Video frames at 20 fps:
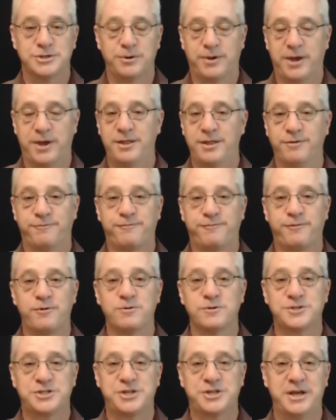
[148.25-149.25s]
Okay, the
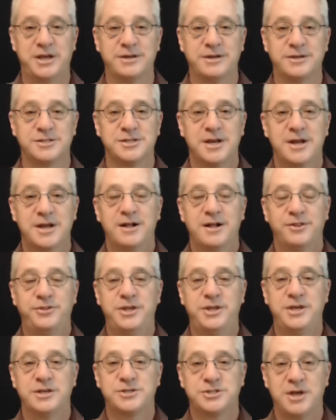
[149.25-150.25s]
first is
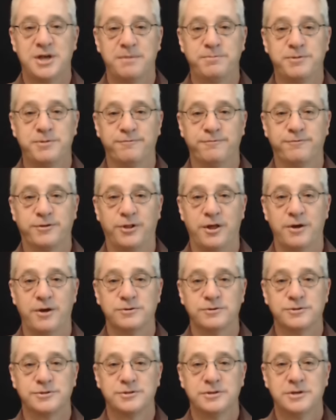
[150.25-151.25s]
the assumptive
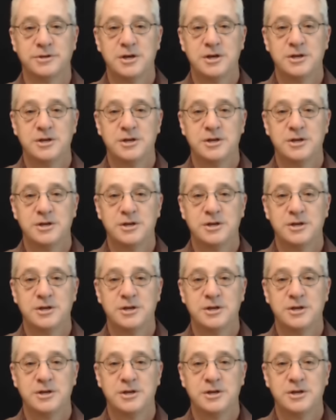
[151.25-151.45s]
close.